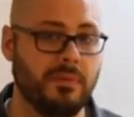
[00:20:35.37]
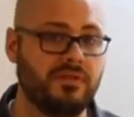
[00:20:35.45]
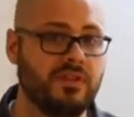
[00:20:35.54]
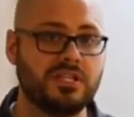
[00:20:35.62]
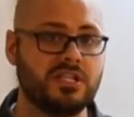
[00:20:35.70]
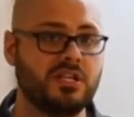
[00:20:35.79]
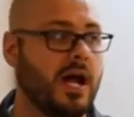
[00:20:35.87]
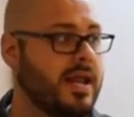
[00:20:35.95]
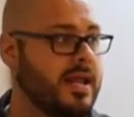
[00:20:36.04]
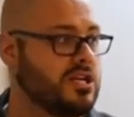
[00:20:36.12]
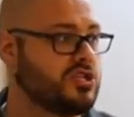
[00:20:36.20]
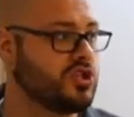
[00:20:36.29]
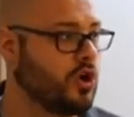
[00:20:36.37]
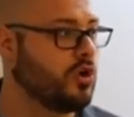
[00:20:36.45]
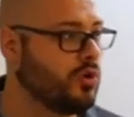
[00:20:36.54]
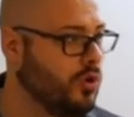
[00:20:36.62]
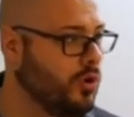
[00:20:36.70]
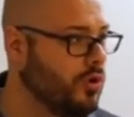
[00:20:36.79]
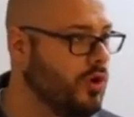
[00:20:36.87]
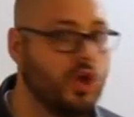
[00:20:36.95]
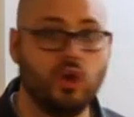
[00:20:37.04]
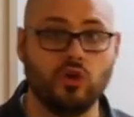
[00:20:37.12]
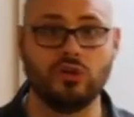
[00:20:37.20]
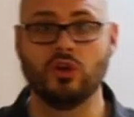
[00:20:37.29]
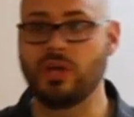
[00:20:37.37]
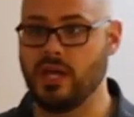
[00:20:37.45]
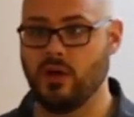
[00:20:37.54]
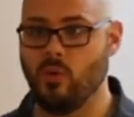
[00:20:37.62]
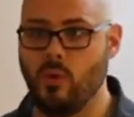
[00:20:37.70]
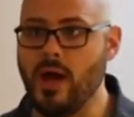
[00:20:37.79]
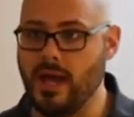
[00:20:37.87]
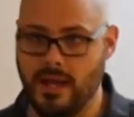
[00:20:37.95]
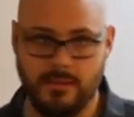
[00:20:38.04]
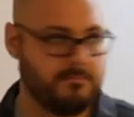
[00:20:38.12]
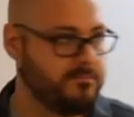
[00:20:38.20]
but this is not an eternal looking away.